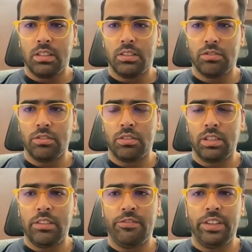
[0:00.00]
So
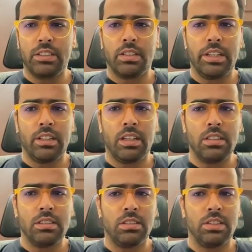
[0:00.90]
in fixed thread
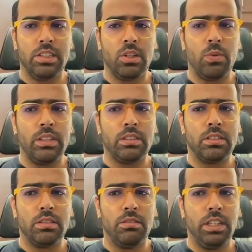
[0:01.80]
task, the
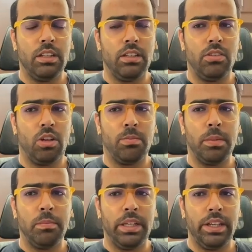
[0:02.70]
sequence will not
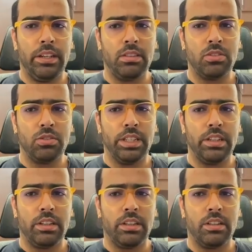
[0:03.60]
be maintained. So
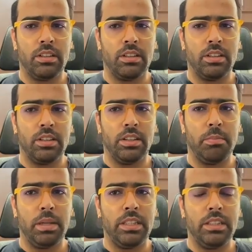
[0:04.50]
it
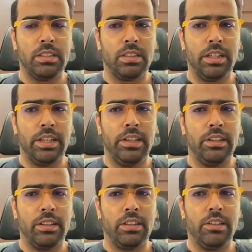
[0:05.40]
depends like
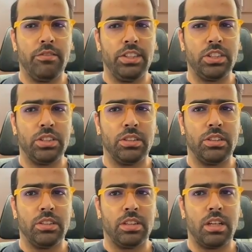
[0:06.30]
internally which
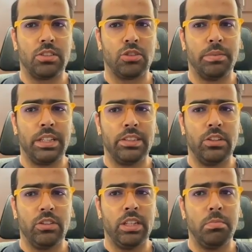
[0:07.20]
task to be executed.